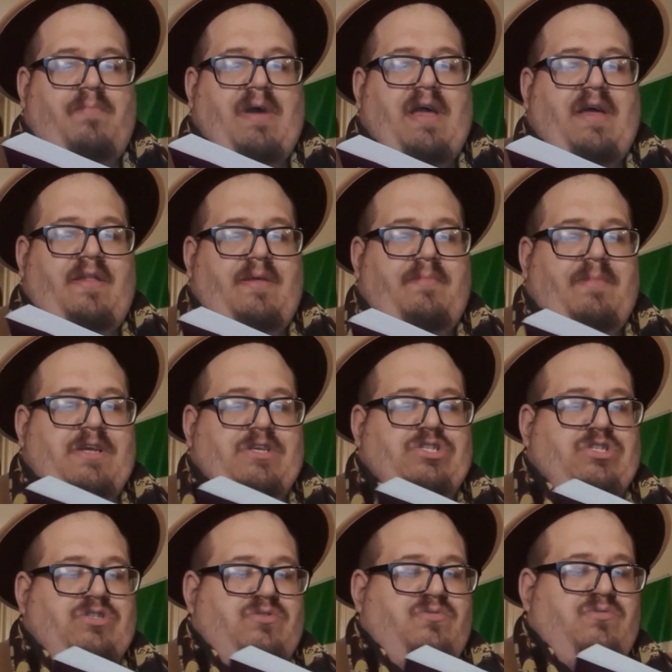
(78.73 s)
in my
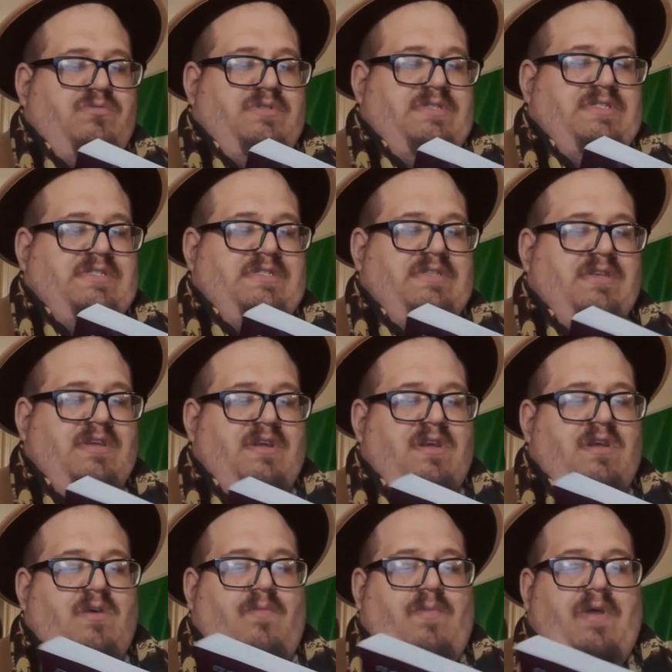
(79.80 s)
shoes,
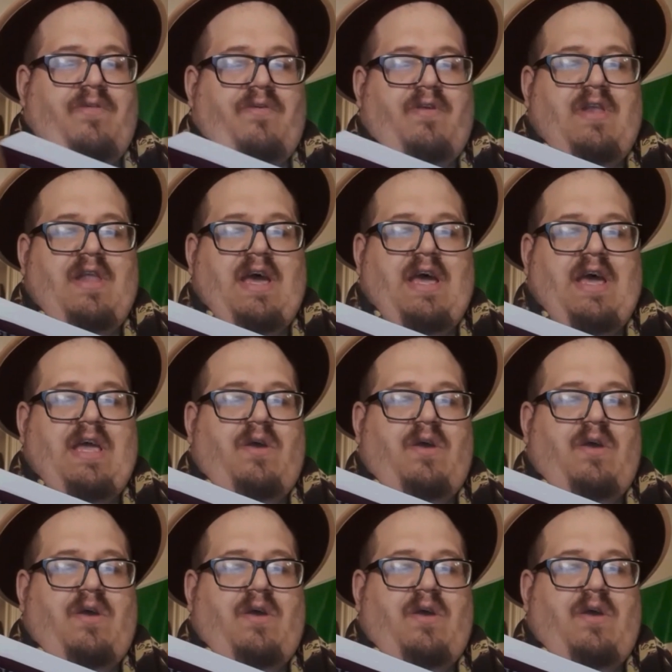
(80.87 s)
whether or not I